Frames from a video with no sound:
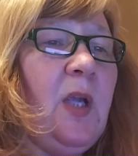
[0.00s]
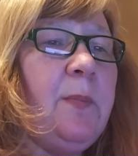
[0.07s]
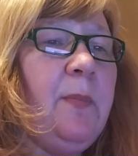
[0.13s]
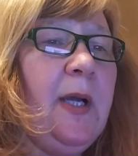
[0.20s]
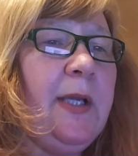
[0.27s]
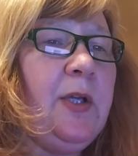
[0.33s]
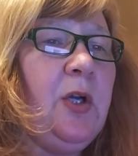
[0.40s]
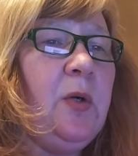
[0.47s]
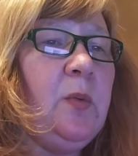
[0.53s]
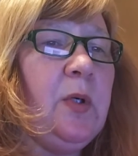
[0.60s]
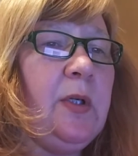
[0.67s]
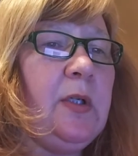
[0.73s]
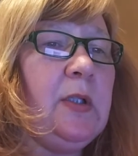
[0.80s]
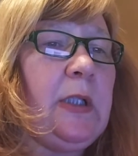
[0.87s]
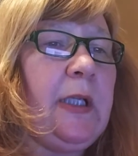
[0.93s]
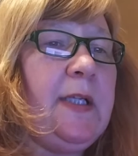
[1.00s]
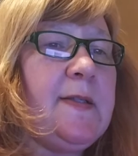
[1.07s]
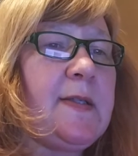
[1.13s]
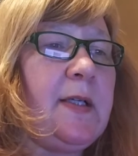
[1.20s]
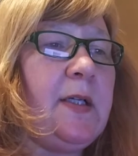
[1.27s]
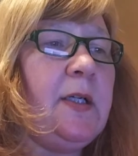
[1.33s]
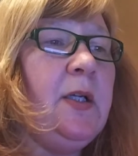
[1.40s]
My coworker
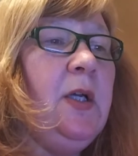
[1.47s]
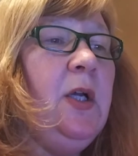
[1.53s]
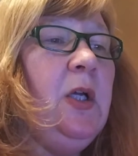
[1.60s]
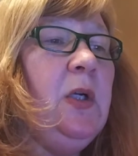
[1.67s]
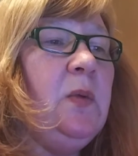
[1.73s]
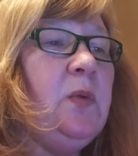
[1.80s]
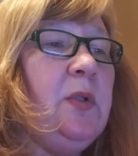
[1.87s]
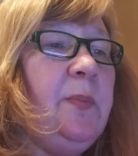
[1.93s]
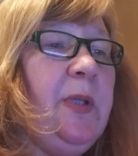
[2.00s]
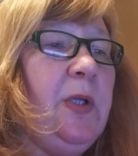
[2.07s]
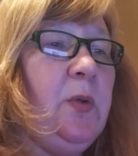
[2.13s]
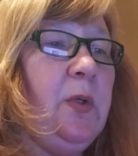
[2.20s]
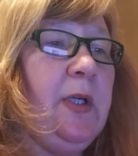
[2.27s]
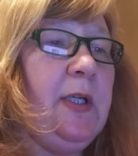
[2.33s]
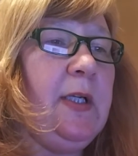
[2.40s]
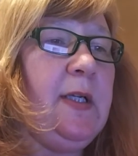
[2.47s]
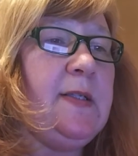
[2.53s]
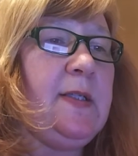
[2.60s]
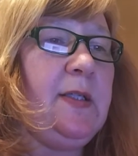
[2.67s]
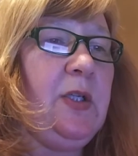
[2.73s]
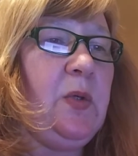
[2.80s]
Lisa will be organizing